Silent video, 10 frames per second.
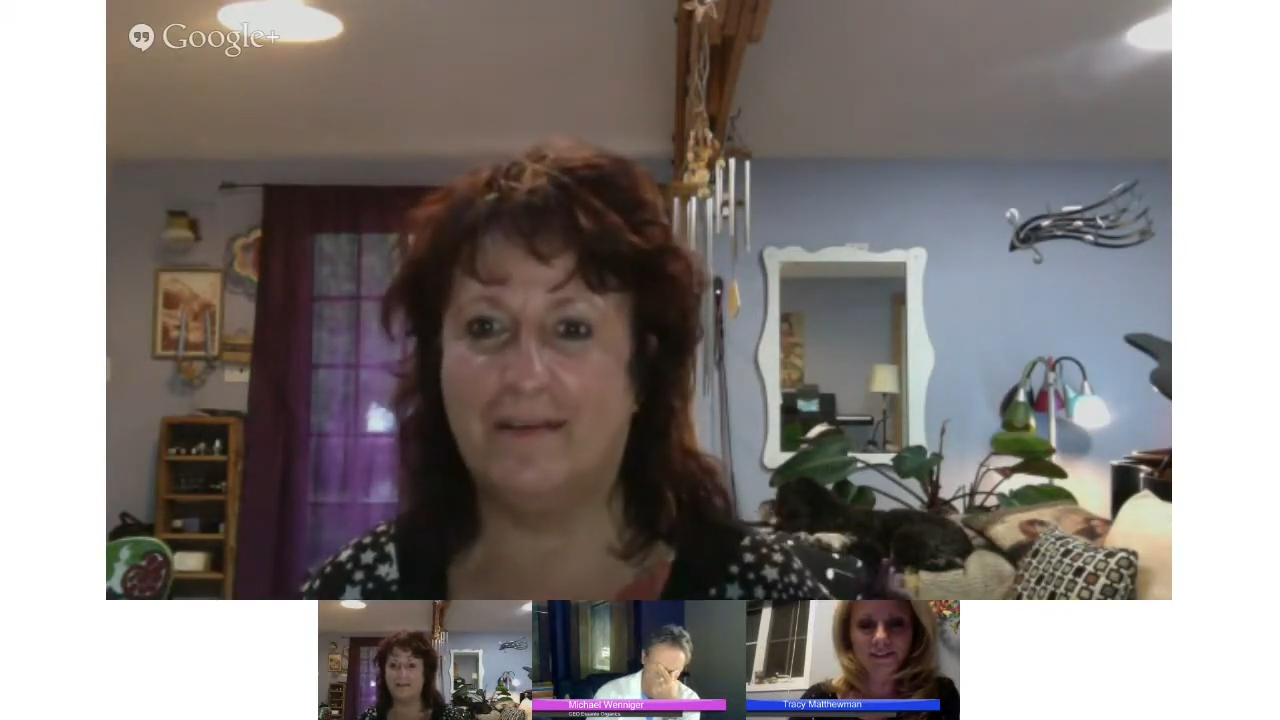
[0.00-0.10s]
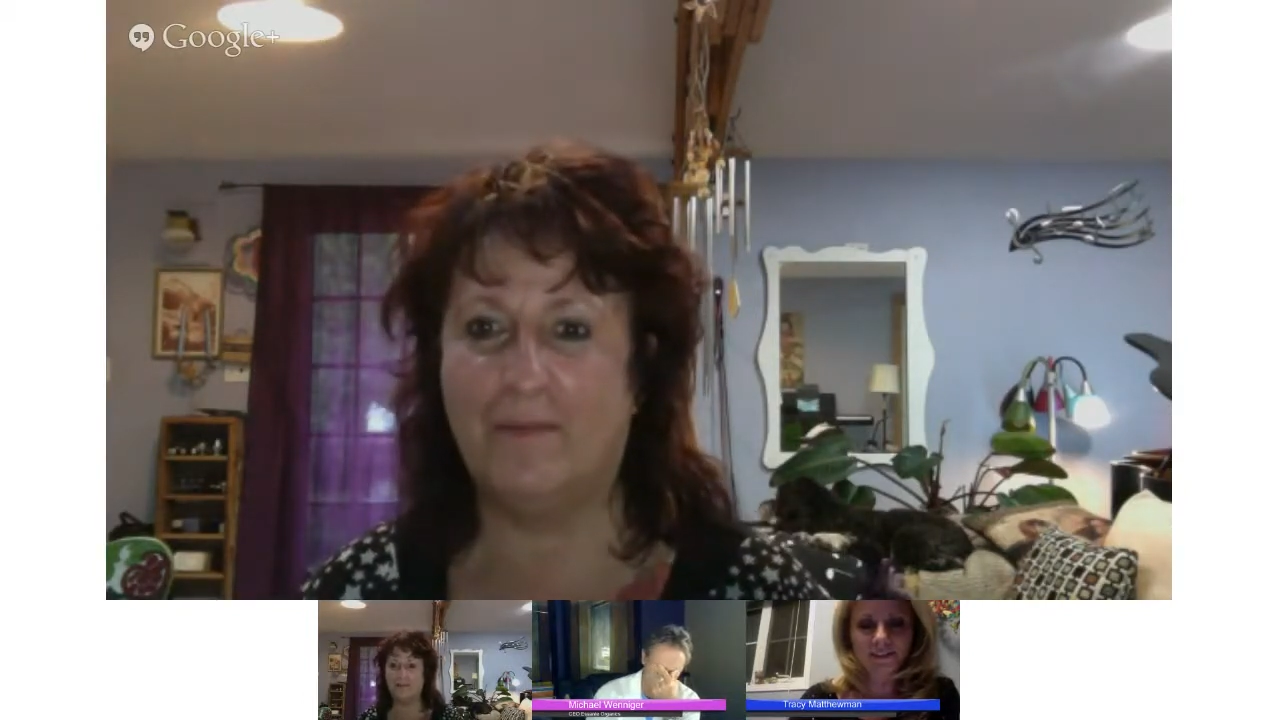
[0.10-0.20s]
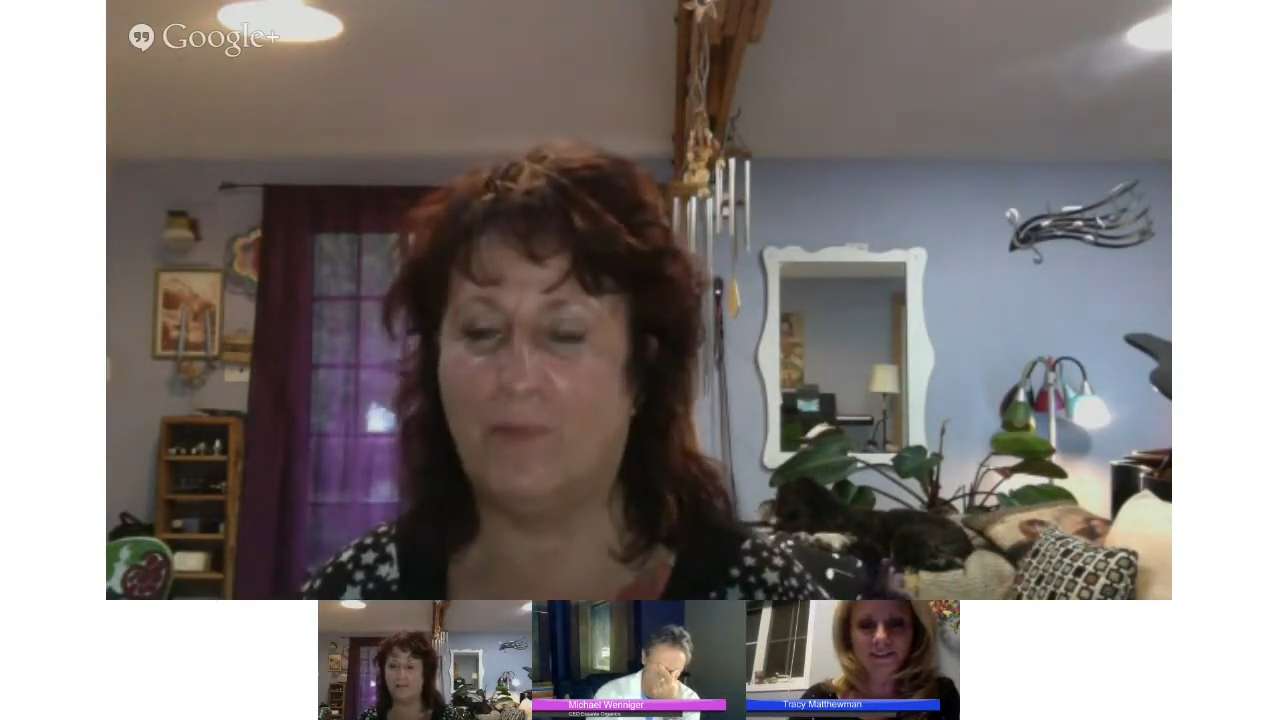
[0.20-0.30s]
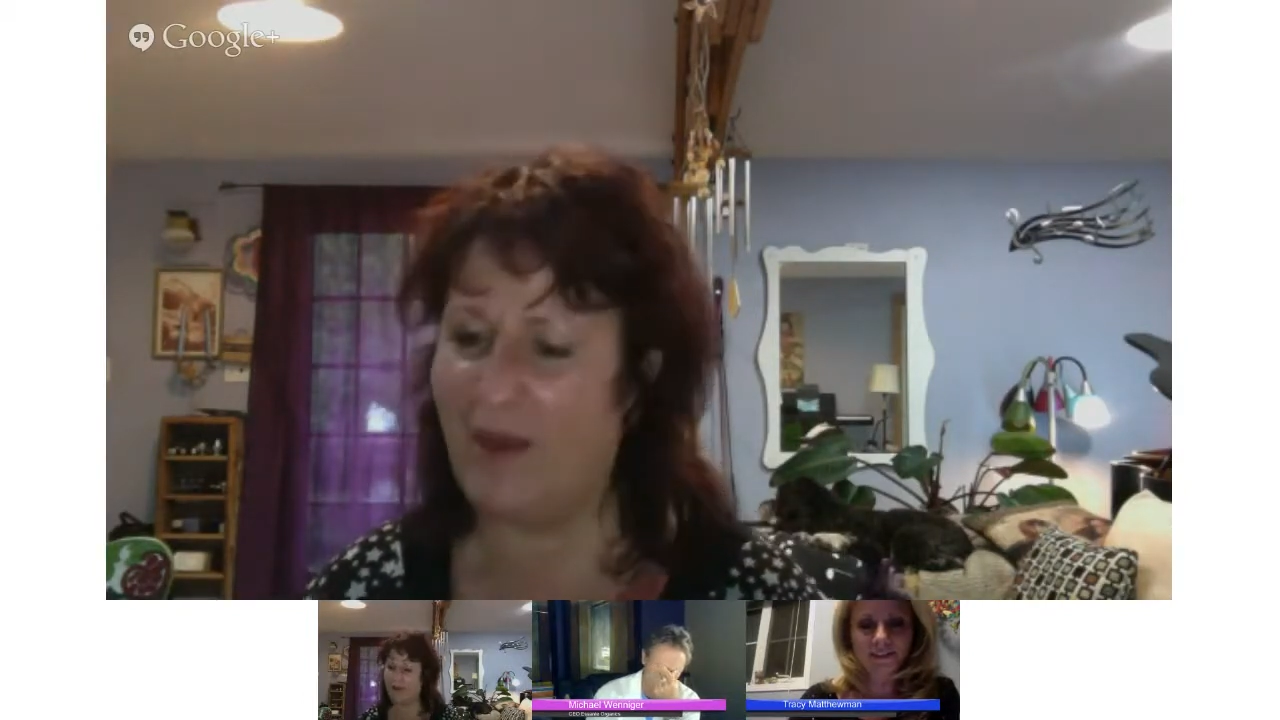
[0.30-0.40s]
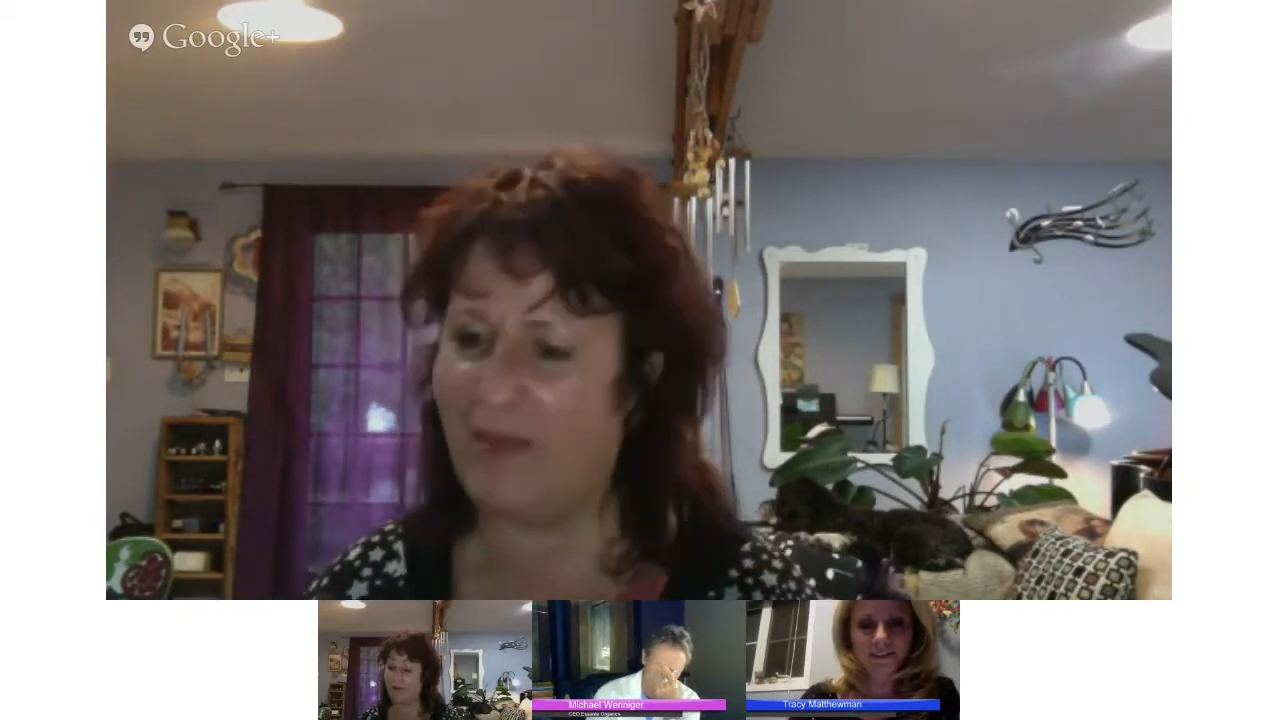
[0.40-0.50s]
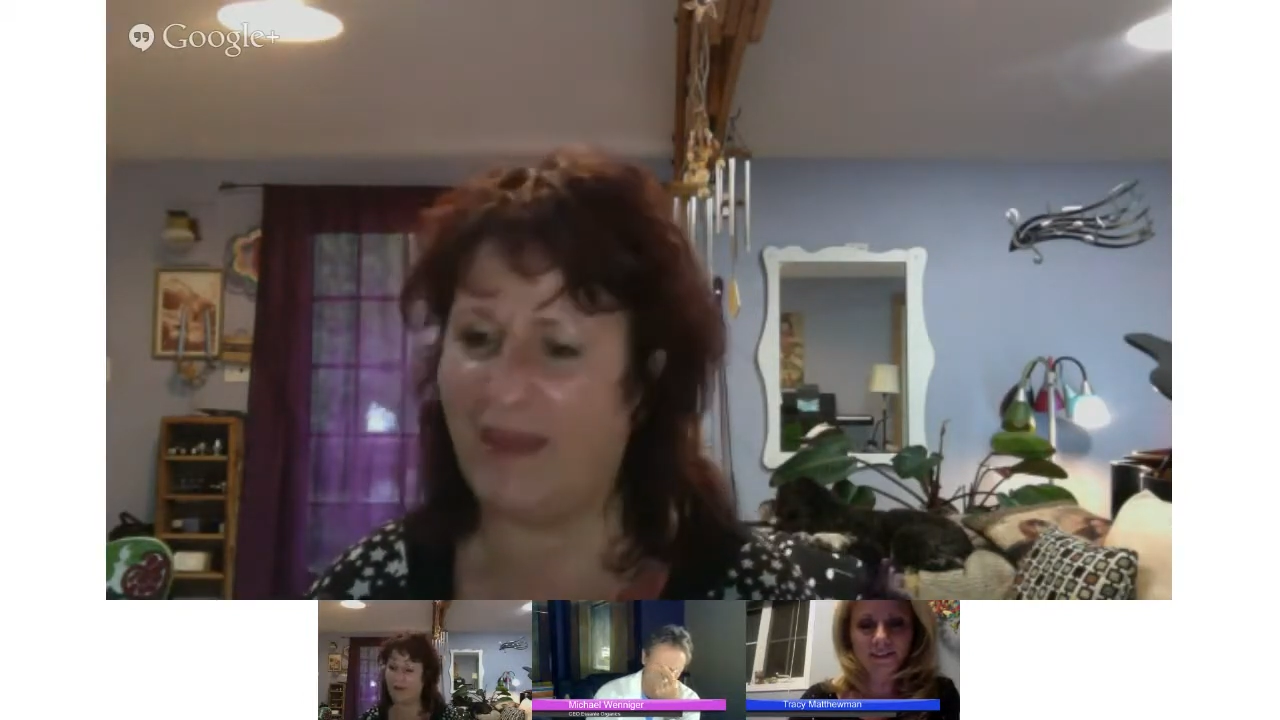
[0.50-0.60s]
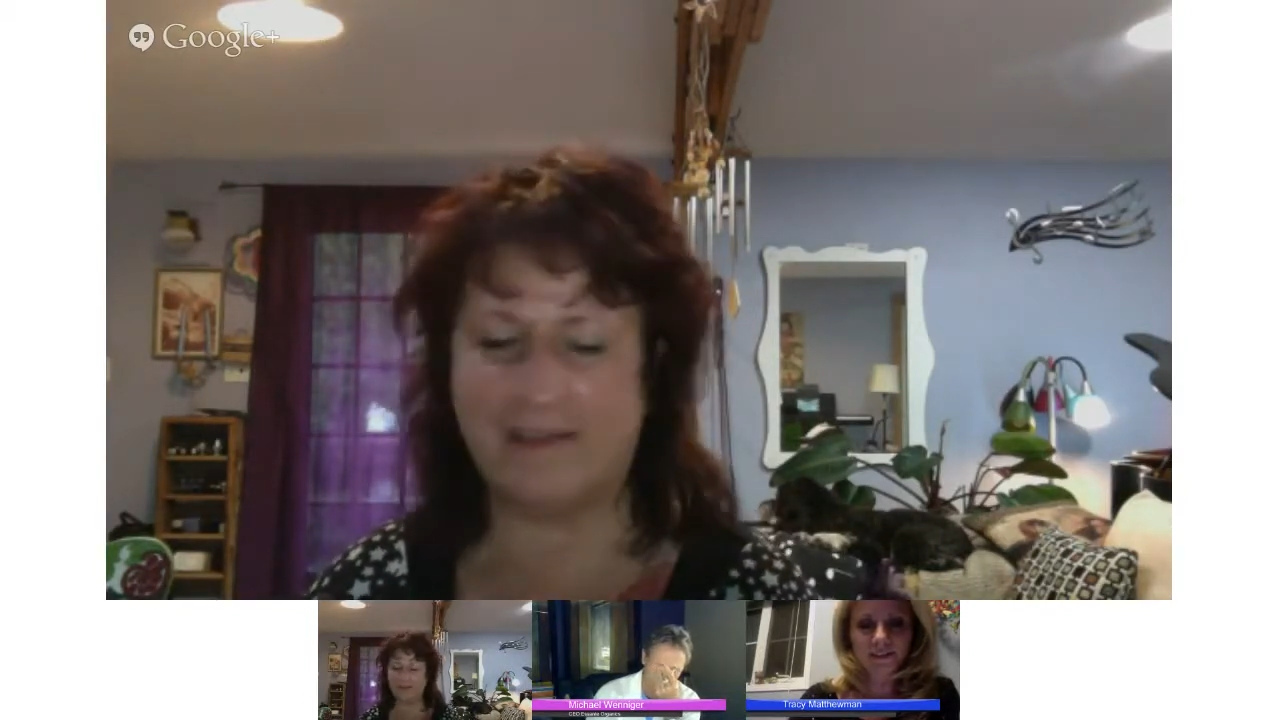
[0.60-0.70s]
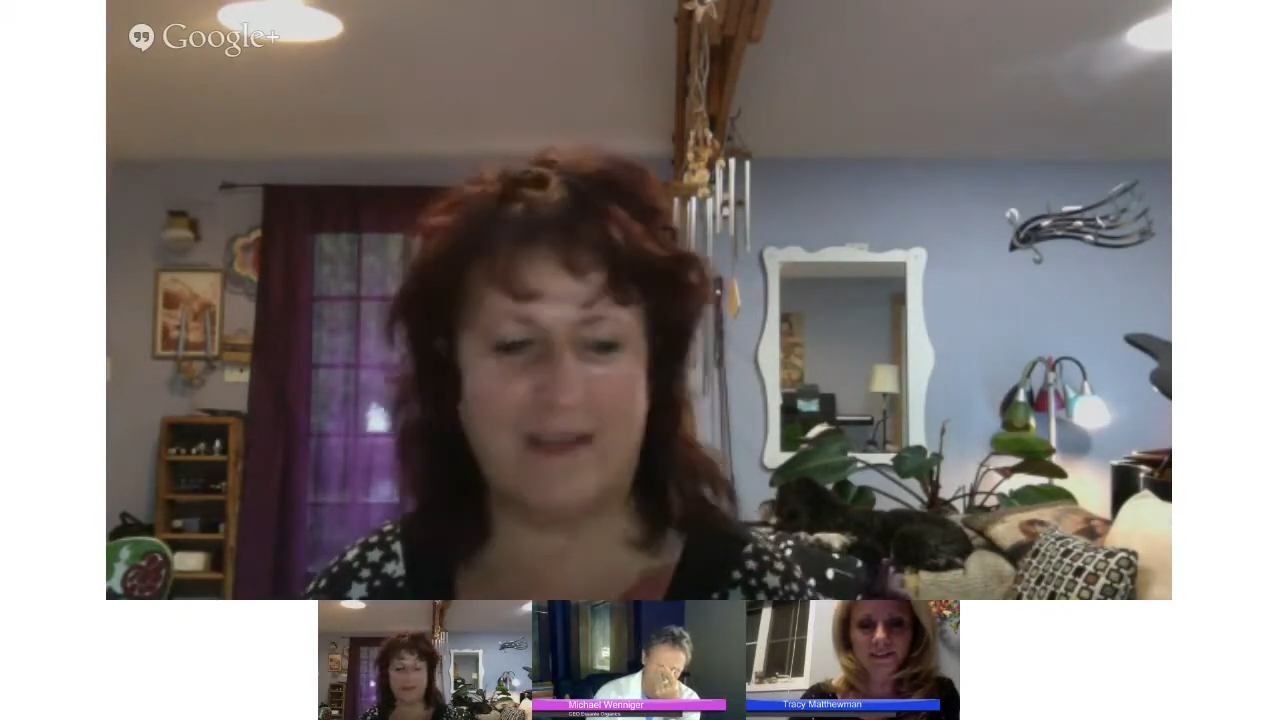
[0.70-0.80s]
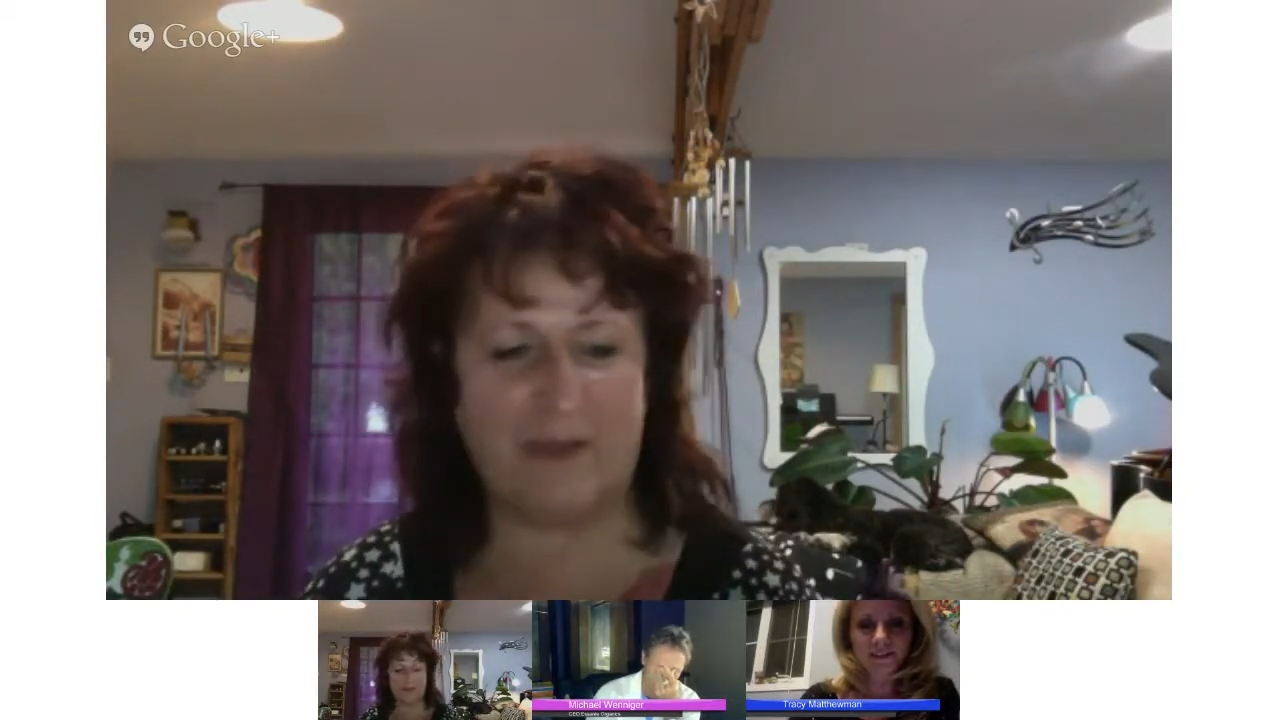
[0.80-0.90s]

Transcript: Boy, that stuff,